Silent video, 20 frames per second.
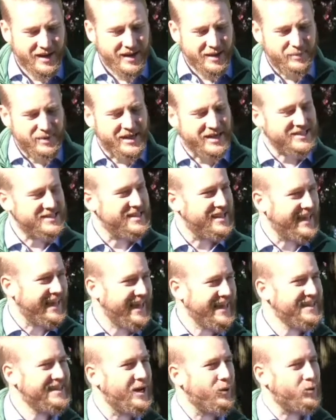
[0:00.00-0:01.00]
because the
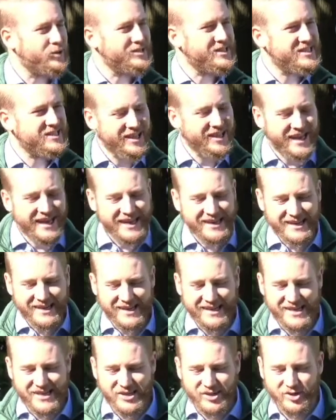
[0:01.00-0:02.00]
head that was slain and
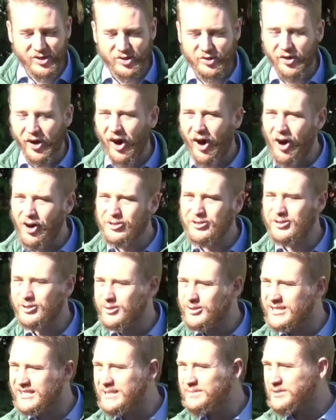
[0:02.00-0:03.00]
healed also
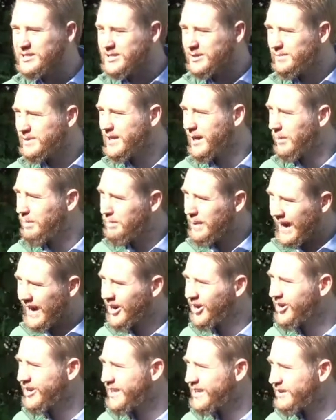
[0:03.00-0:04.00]
seems to be a
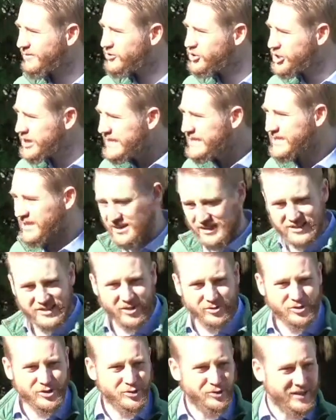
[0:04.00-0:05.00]
parody of Jesus,
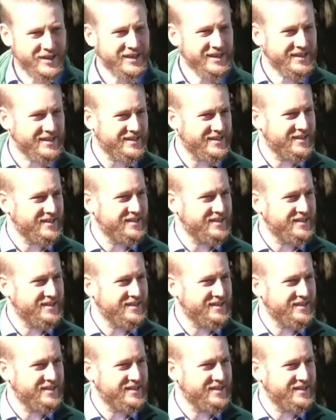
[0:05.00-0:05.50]
don't you think?